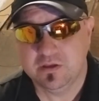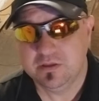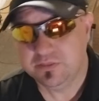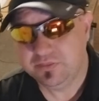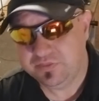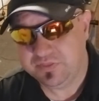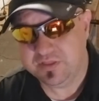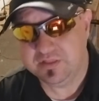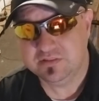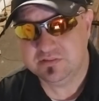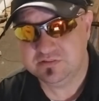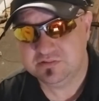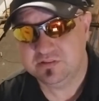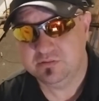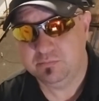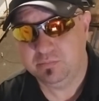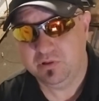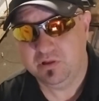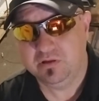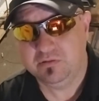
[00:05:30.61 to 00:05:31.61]
thins the
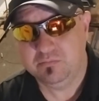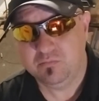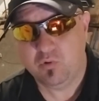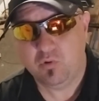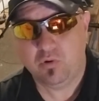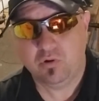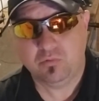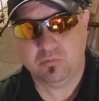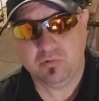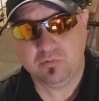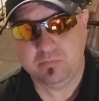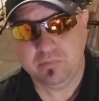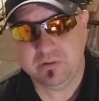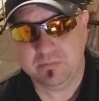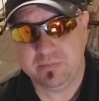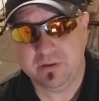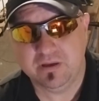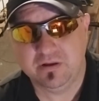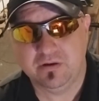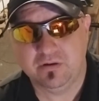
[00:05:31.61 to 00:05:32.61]
blood more would be
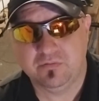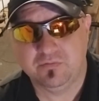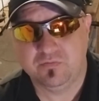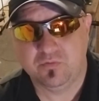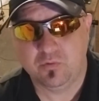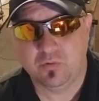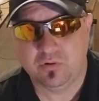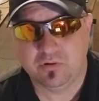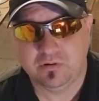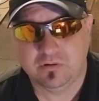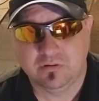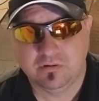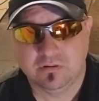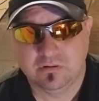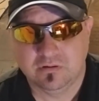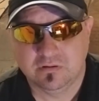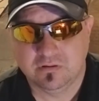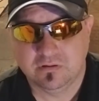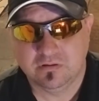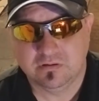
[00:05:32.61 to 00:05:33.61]
better for,
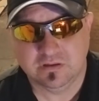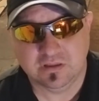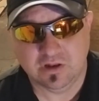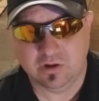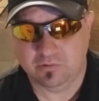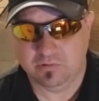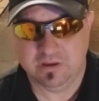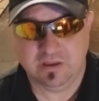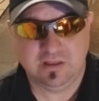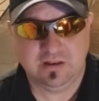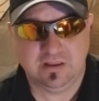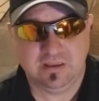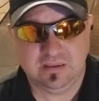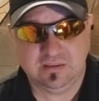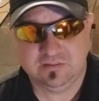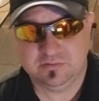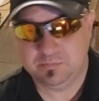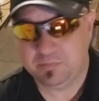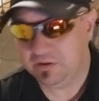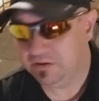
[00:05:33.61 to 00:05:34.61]
you know,
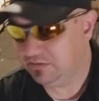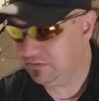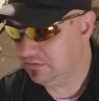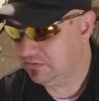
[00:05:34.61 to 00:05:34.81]
headaches, but